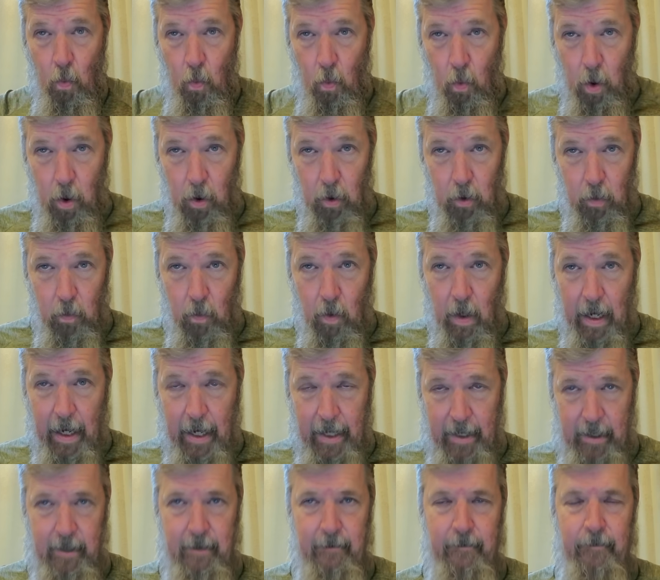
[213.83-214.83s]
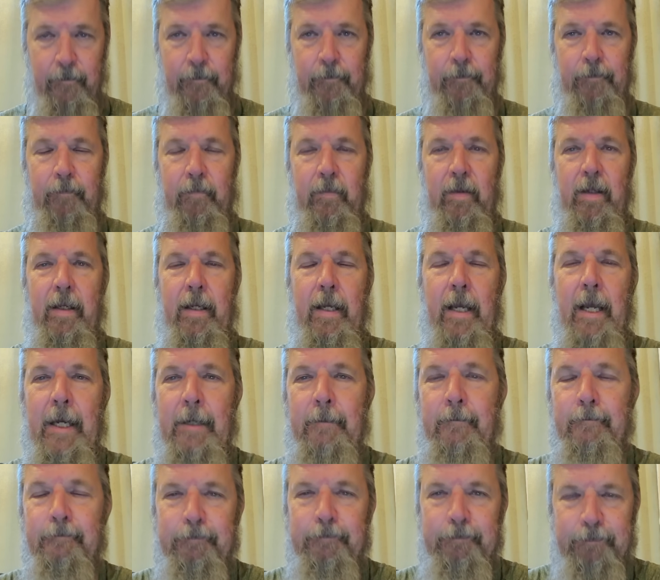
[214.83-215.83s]
worldwide,
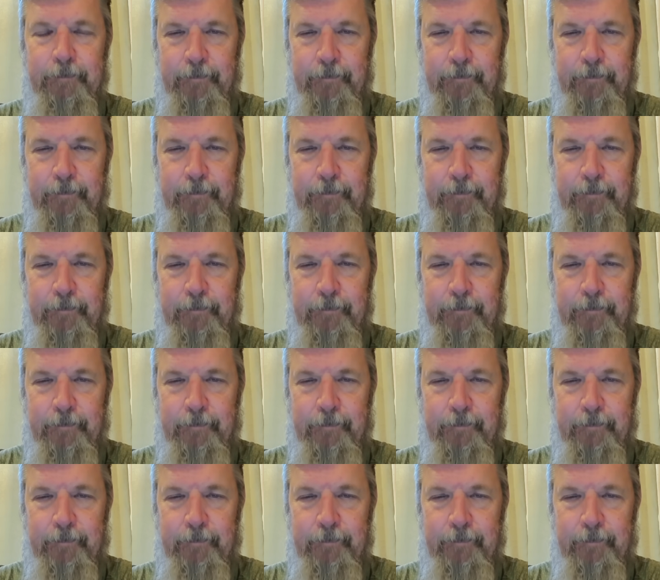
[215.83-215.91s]
okay?